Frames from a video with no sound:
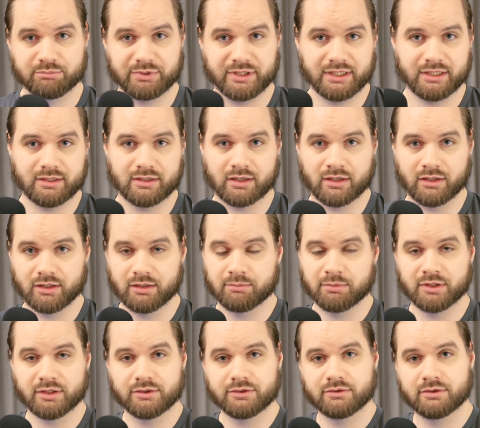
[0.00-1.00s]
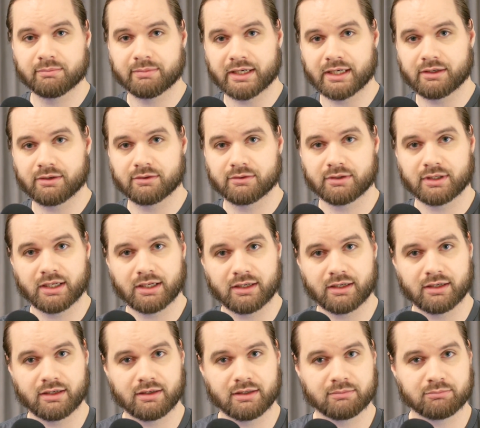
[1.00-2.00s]
big hullabaloo about
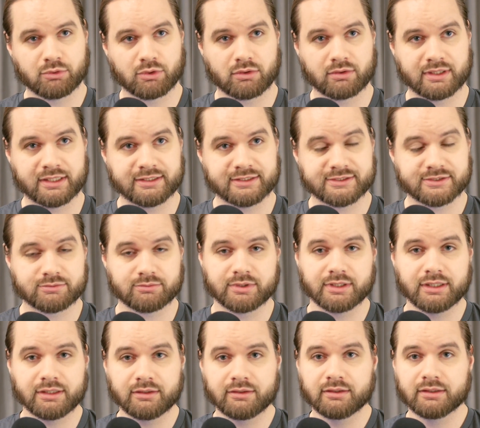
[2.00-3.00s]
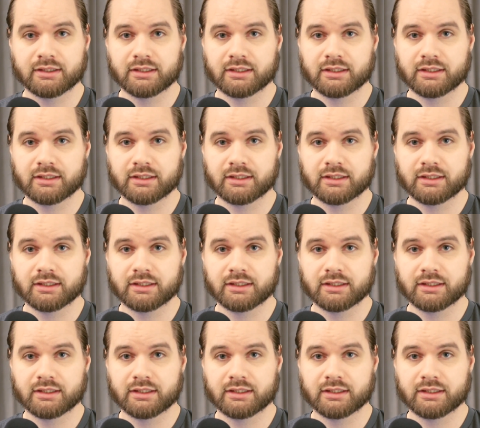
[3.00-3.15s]
Borderlands 3